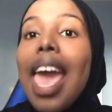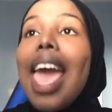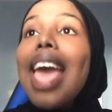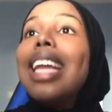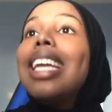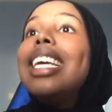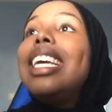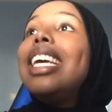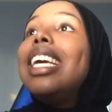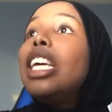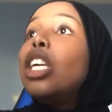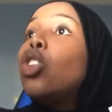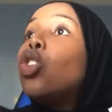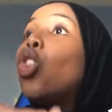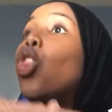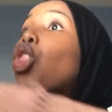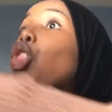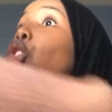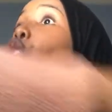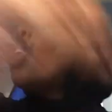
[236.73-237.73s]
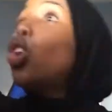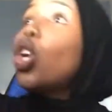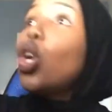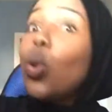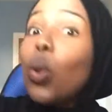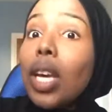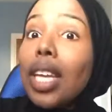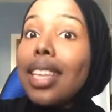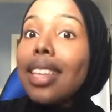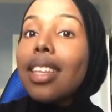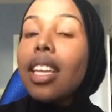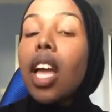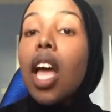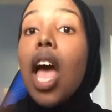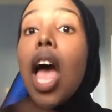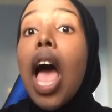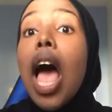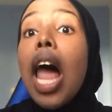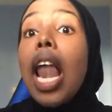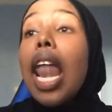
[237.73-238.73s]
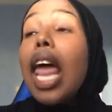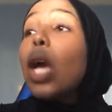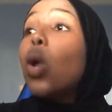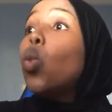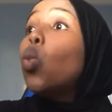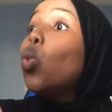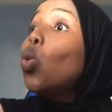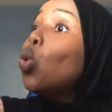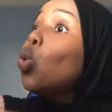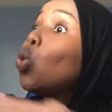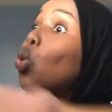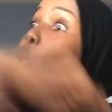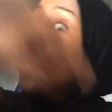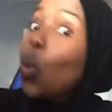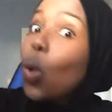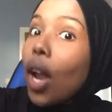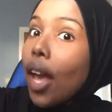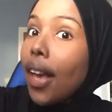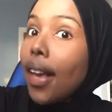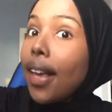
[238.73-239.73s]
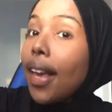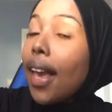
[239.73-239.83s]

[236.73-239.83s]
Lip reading: and he threw it. Like, what do I?